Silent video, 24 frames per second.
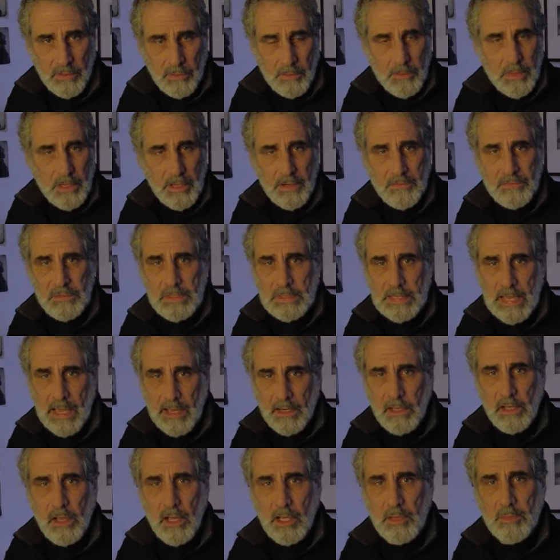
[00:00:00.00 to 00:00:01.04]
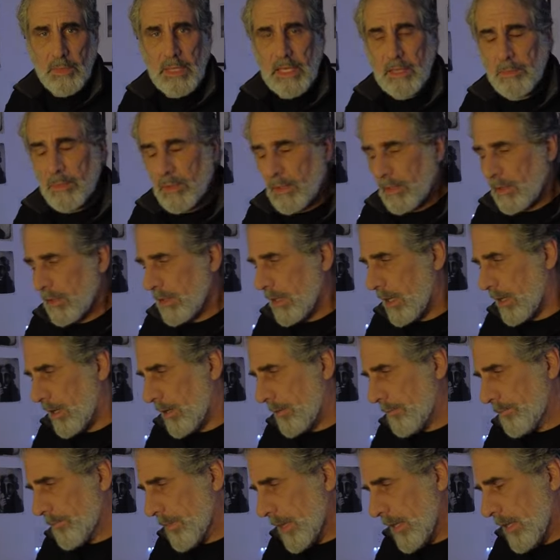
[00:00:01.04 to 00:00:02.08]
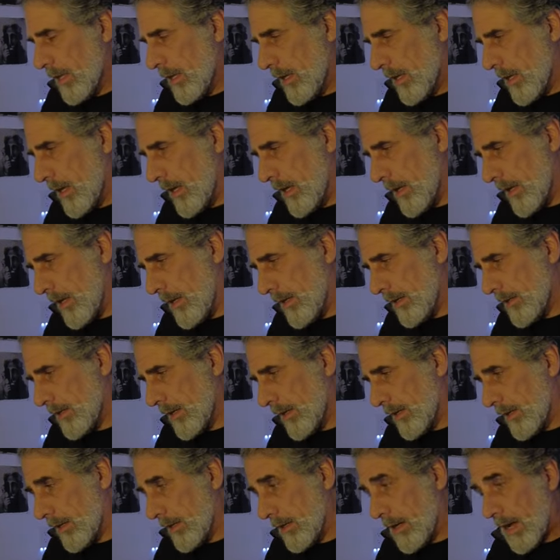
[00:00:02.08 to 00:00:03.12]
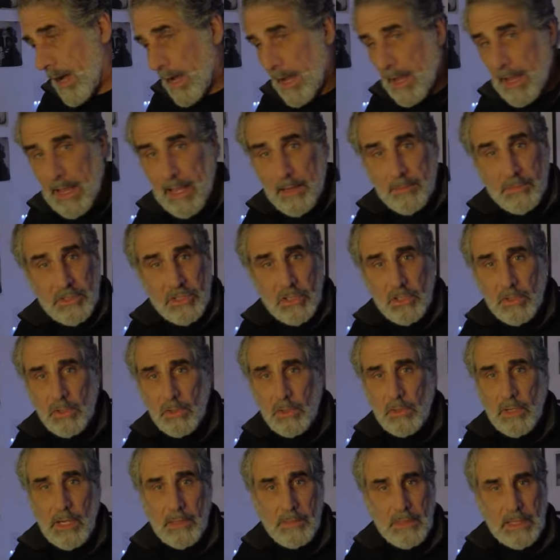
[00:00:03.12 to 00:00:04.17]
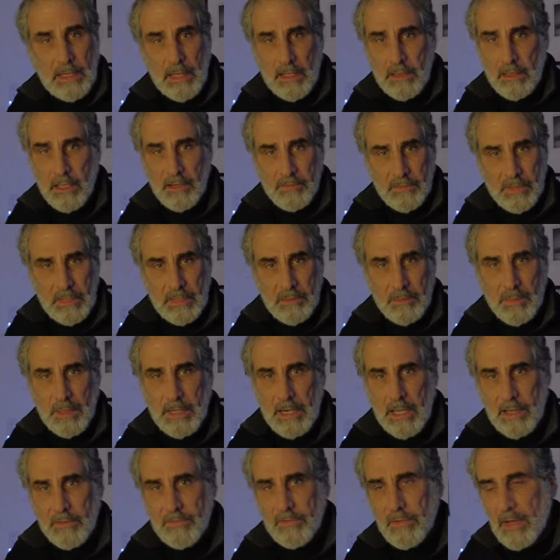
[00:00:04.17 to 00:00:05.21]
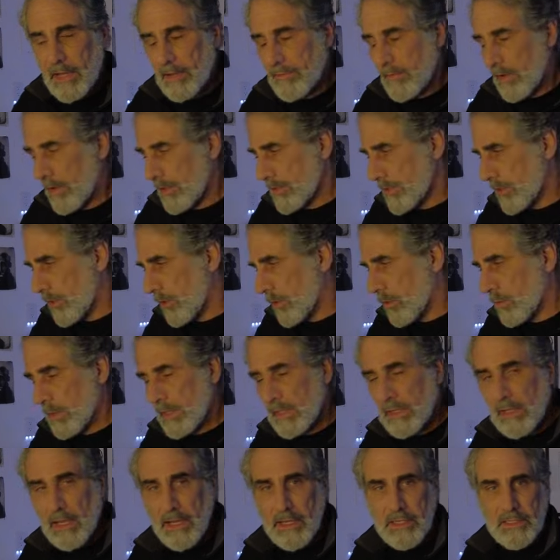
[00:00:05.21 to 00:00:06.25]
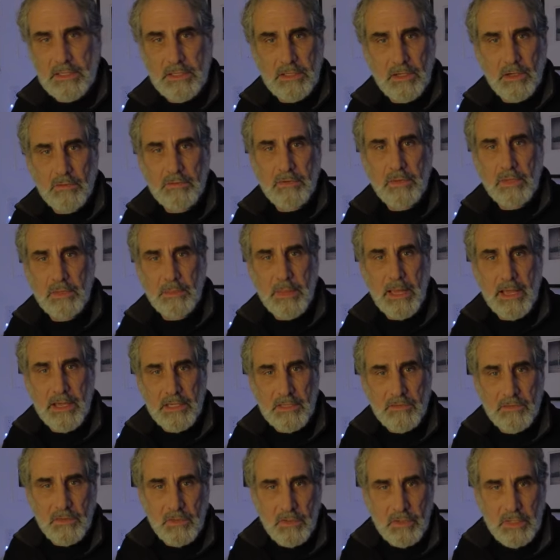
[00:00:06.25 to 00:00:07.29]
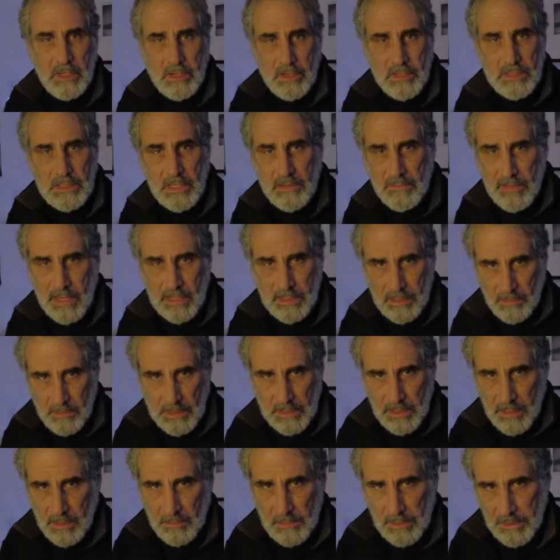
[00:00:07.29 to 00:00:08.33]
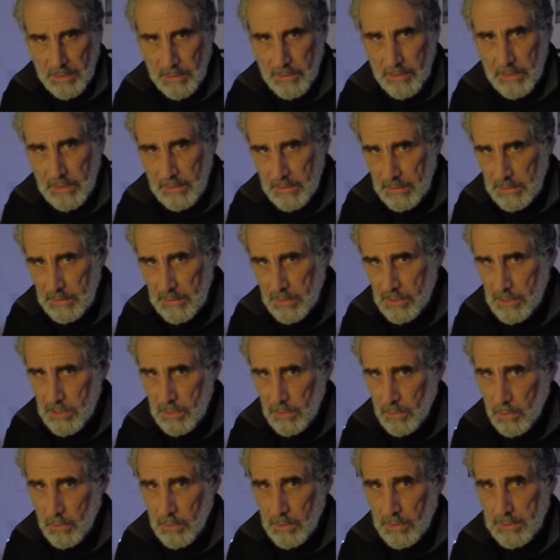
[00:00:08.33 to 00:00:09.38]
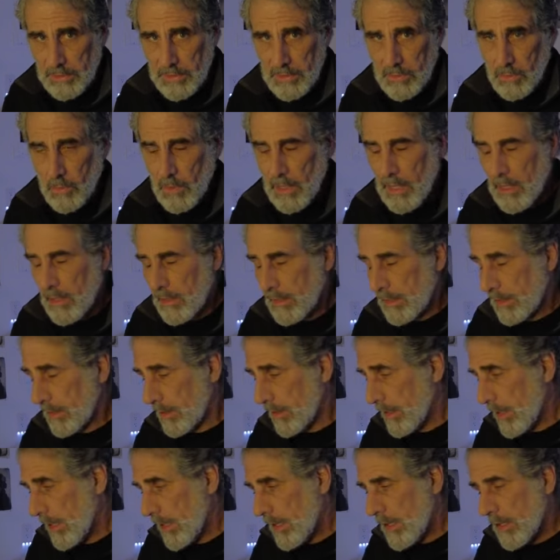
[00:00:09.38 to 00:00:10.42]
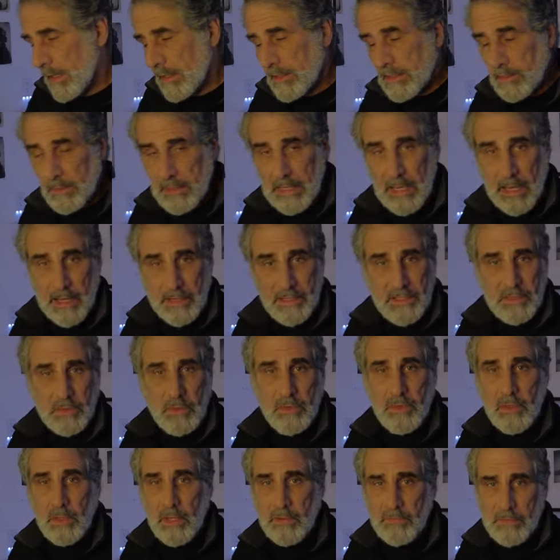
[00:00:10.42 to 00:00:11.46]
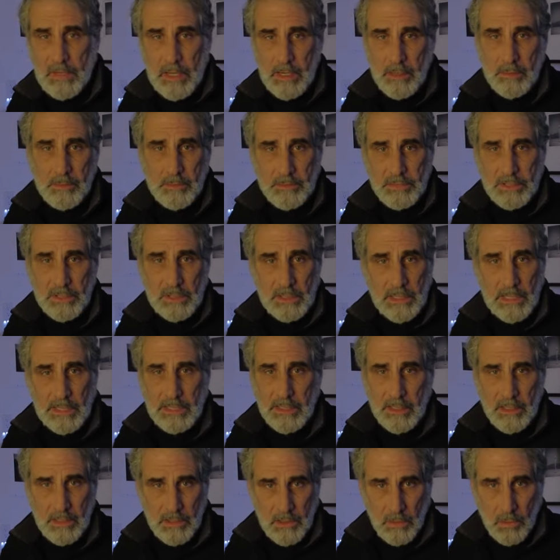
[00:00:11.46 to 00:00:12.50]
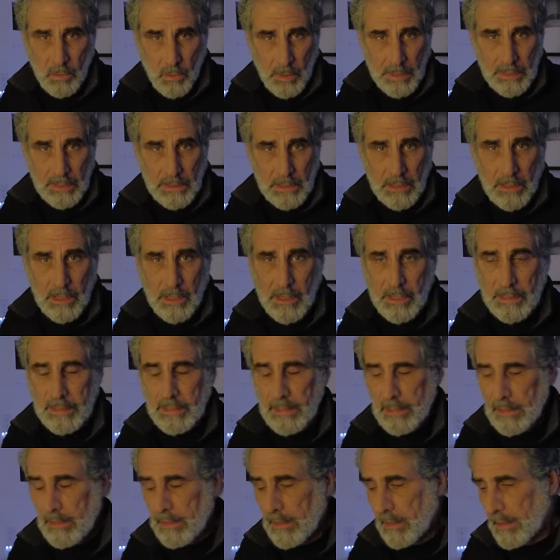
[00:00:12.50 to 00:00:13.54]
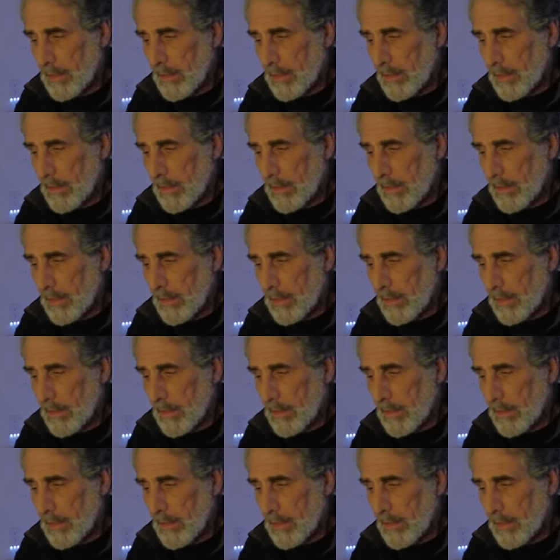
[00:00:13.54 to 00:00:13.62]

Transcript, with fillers: buffs and analog people. And I am too. I mean, I love it, but I've also realized that over the past few years, I've had to become literate in the digital world as well. And to be honest with you, I've come to like it quite a lot. And